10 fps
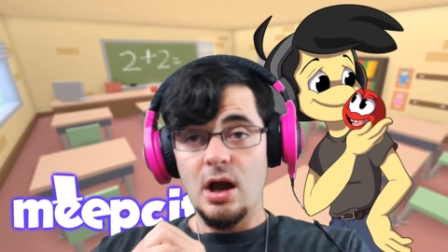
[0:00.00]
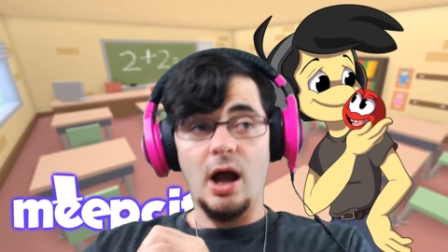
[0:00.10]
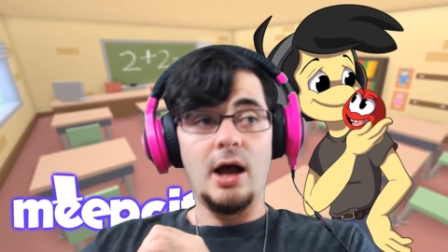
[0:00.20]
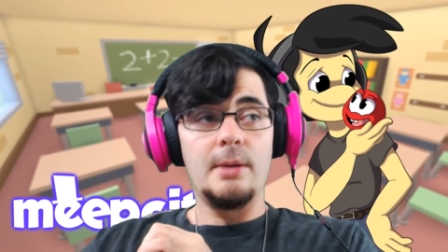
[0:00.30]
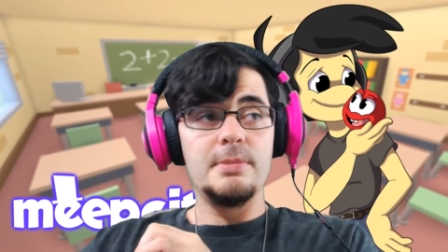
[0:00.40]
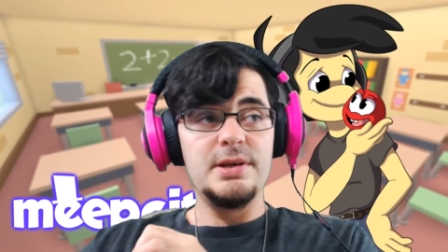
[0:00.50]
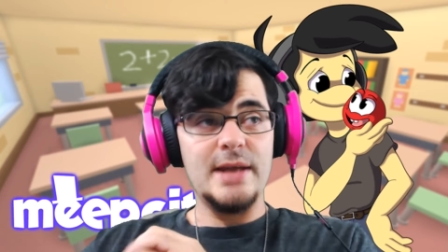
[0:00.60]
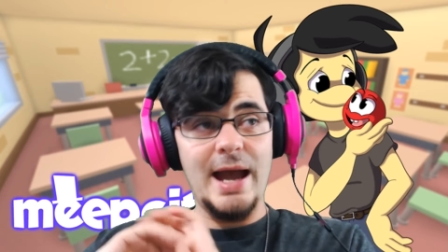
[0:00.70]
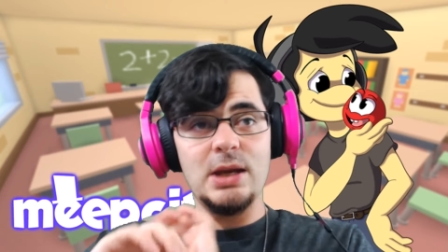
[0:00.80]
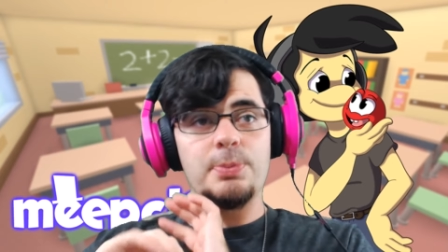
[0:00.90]

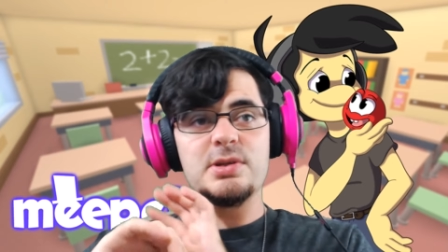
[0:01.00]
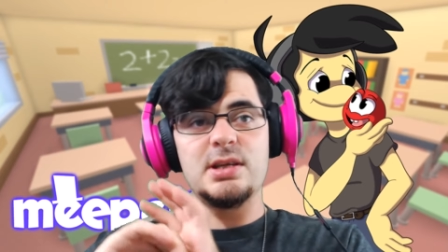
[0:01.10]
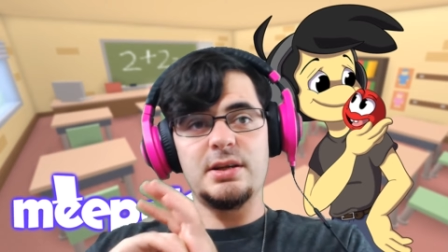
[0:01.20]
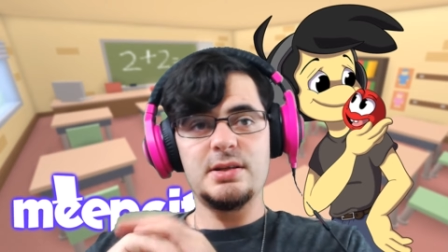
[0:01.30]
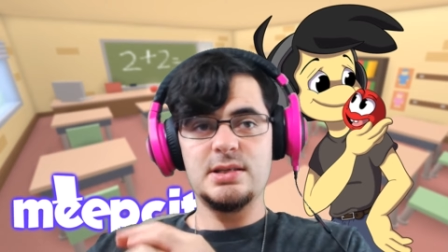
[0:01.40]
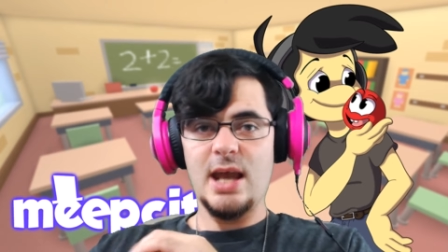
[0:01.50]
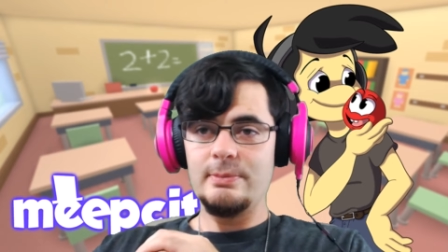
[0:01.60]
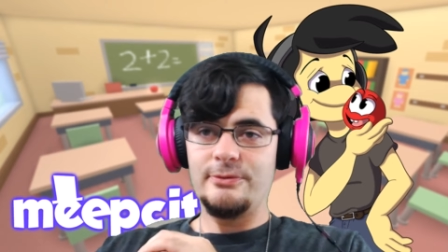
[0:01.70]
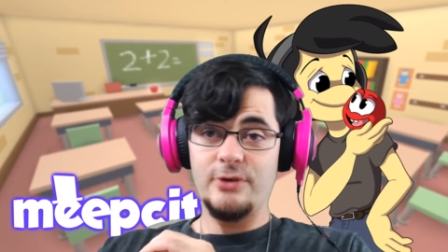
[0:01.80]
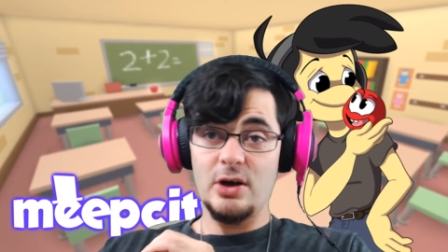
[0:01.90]
90% um, of this
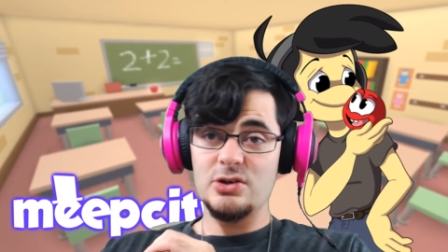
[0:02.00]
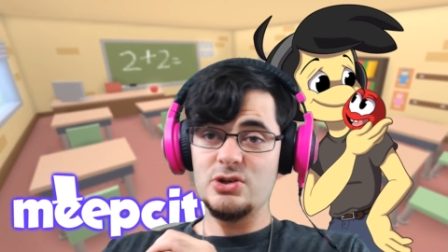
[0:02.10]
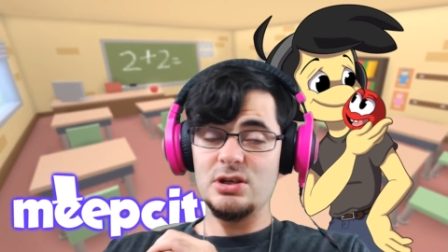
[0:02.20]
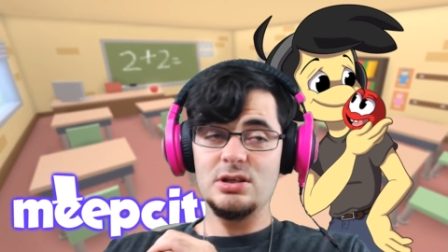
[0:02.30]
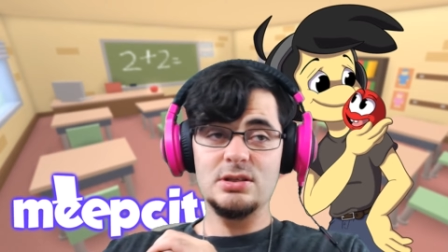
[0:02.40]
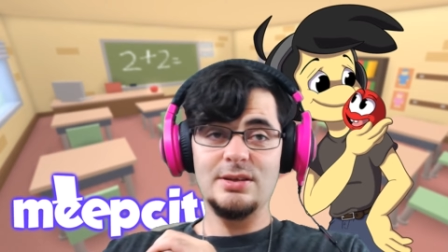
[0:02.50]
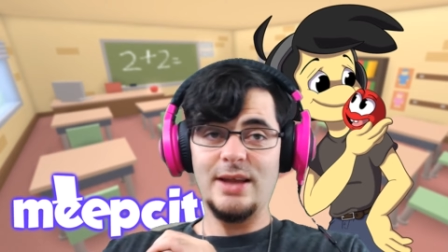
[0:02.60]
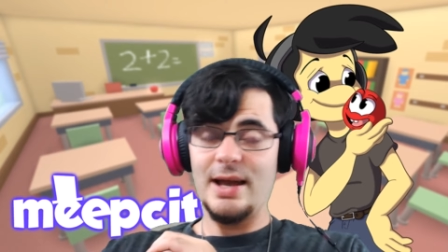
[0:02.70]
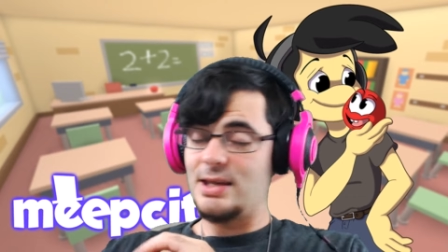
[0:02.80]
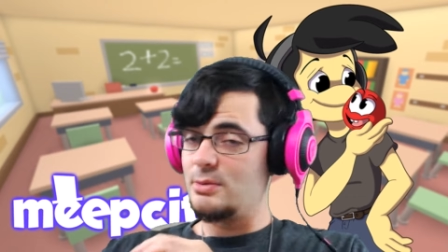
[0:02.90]
game functioned
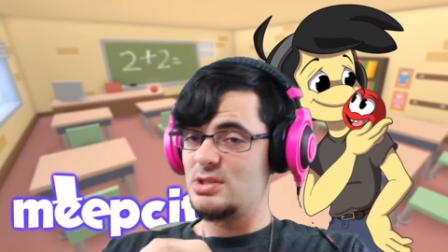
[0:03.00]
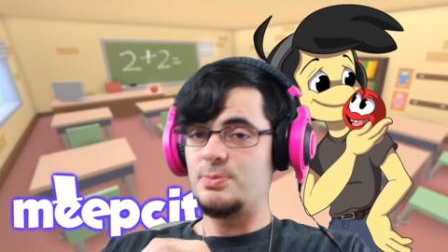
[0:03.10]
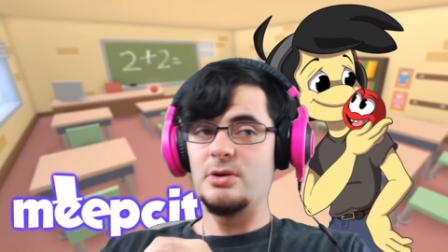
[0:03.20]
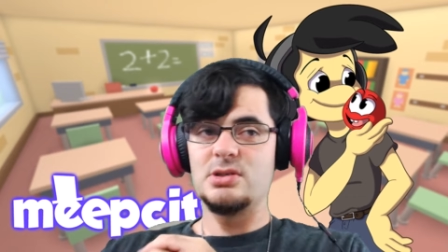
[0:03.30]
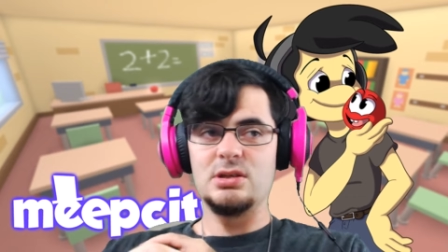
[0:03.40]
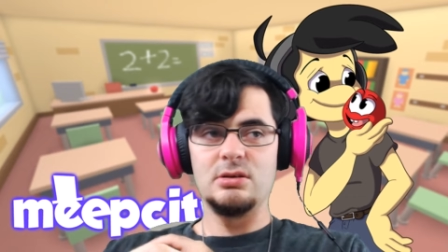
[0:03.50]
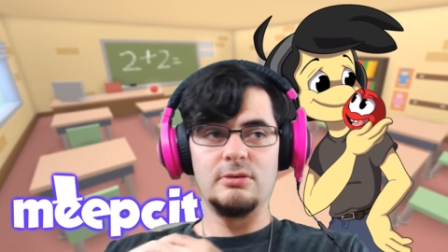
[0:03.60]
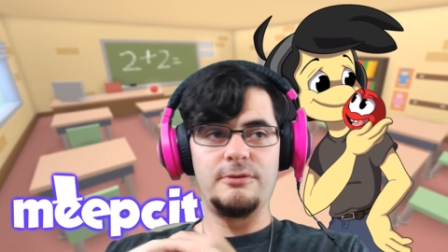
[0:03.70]
like it was supposed to.